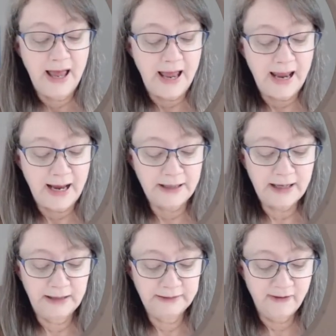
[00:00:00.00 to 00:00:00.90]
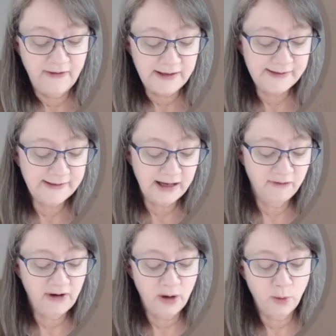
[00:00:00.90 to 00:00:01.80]
And I love this
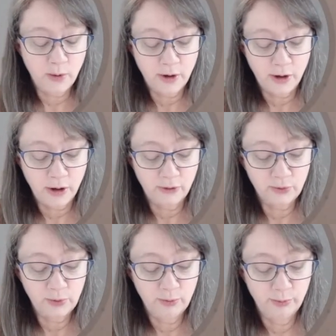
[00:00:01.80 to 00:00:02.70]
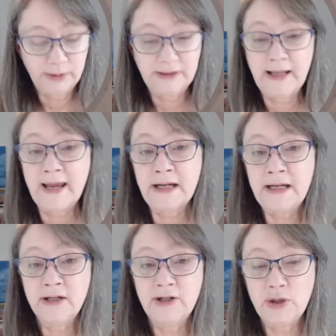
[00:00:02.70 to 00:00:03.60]
if I were
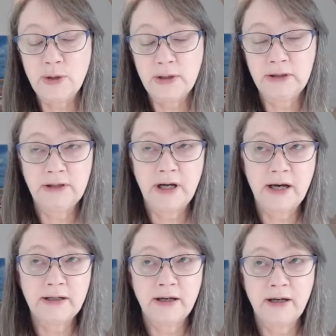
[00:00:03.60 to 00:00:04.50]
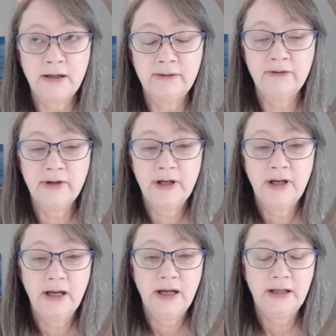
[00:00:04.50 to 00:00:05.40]
planning to do a lot of
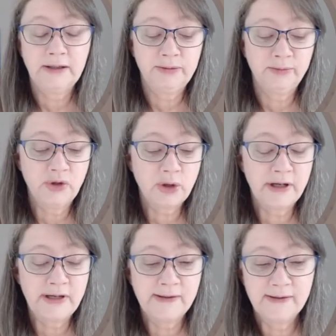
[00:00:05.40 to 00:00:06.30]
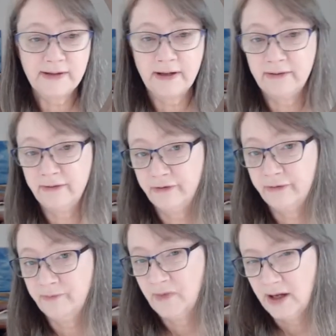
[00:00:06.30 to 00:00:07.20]
drawings of
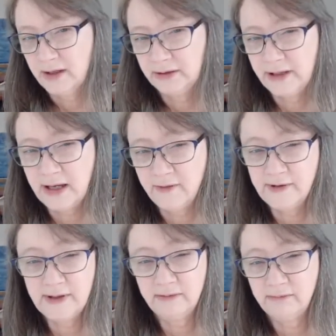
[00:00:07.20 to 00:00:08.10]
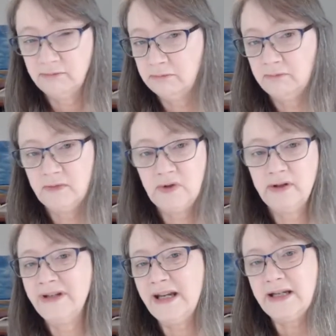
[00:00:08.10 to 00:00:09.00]
leaves and
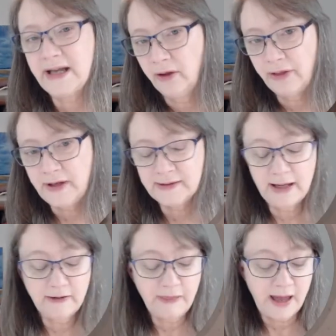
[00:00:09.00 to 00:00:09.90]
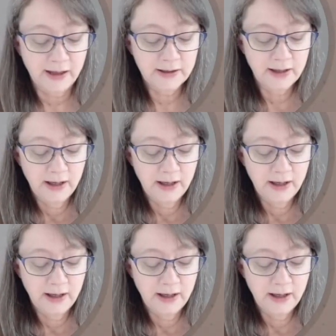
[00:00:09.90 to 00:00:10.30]
detailed things like that.